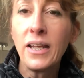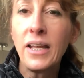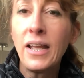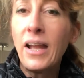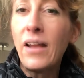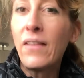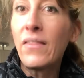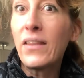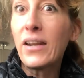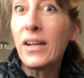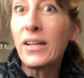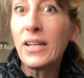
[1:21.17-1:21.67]

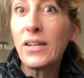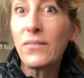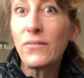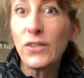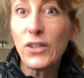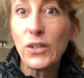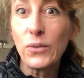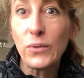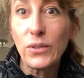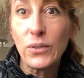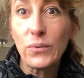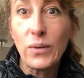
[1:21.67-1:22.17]
And then I never
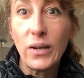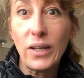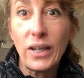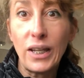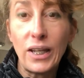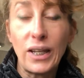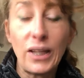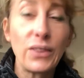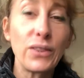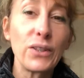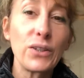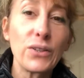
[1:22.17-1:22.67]
know what's walking
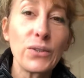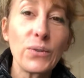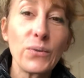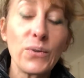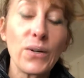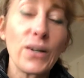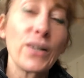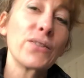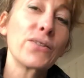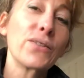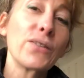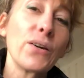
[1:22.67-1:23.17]
in the
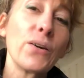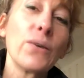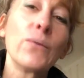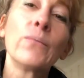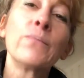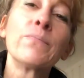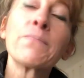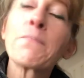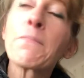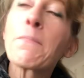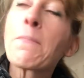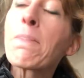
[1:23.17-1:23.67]
door,
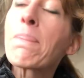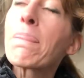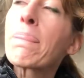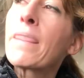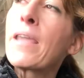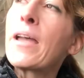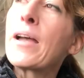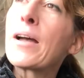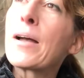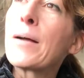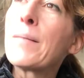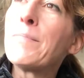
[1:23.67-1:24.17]
so
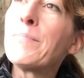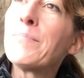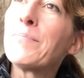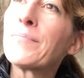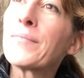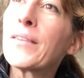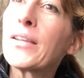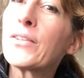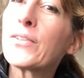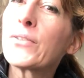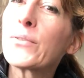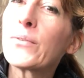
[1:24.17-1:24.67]

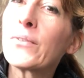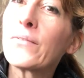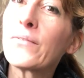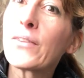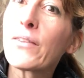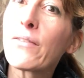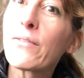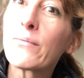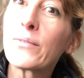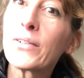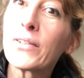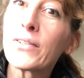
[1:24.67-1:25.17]
it's sort of the
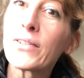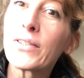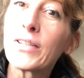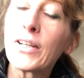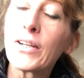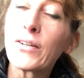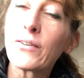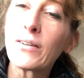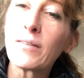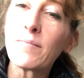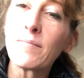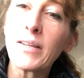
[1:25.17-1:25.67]
thrill
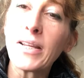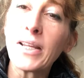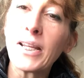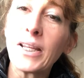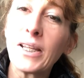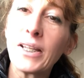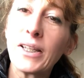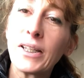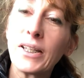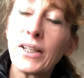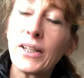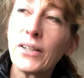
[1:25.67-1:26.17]
seeker in me.